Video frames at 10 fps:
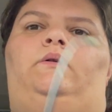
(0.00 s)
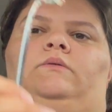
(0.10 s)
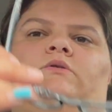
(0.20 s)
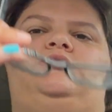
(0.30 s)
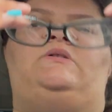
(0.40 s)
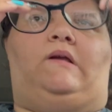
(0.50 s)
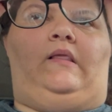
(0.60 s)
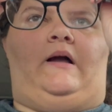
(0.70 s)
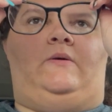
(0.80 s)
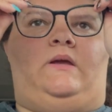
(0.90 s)
It's just
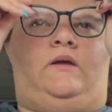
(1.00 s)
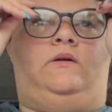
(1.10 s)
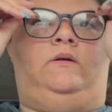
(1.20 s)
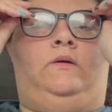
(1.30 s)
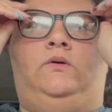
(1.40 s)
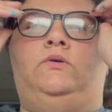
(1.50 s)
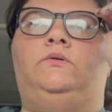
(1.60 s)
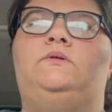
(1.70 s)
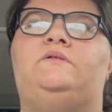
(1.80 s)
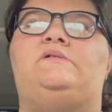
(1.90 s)
cloudy.
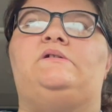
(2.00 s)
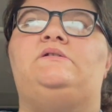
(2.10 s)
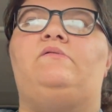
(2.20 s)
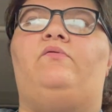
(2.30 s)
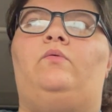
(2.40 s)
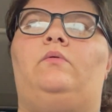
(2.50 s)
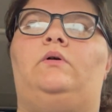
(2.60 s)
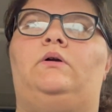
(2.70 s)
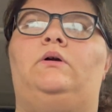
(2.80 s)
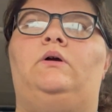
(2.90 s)
64.